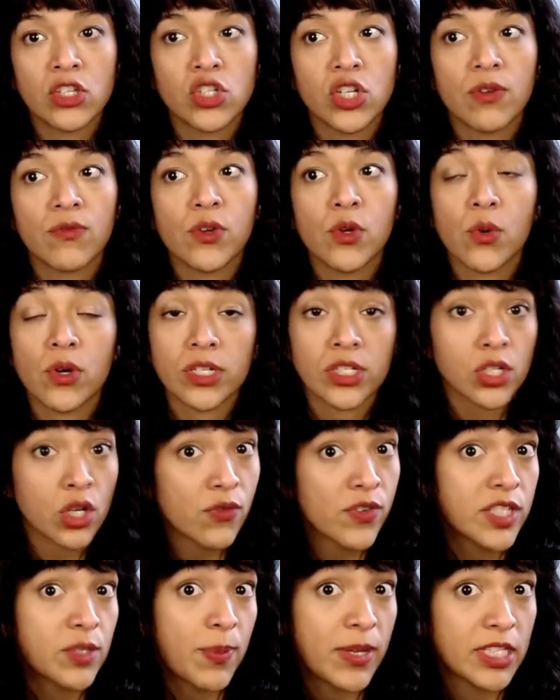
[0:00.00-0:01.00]
If you're a
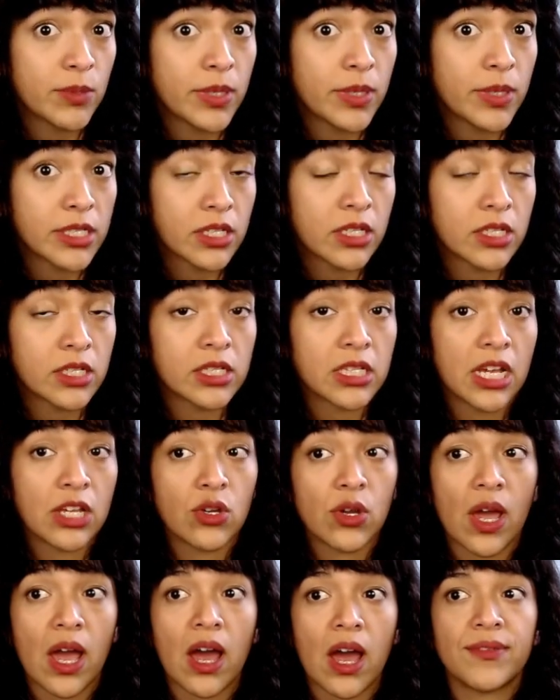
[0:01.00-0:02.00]
service-based business and
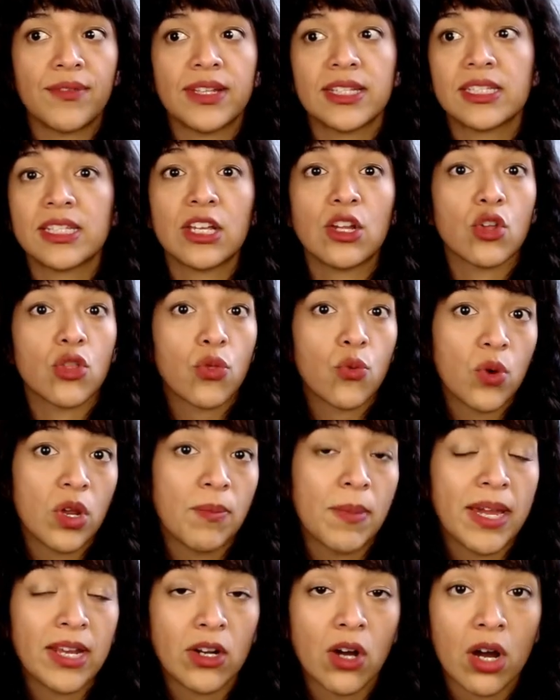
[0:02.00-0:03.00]
you have, let's say, your 3
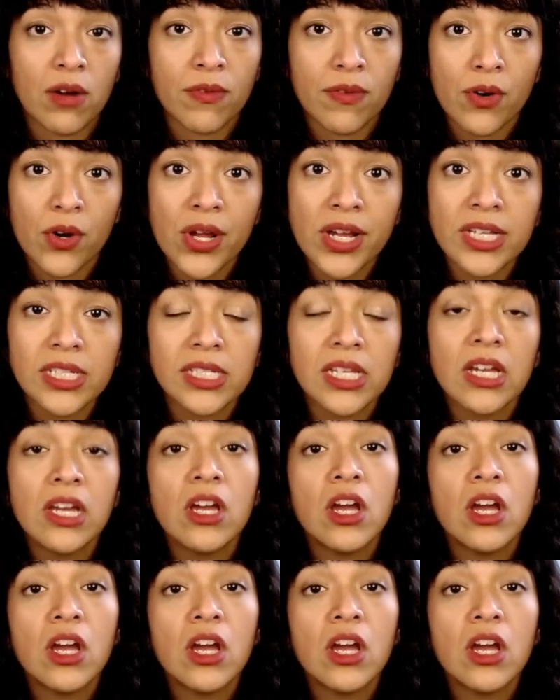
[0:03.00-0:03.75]
main offerings,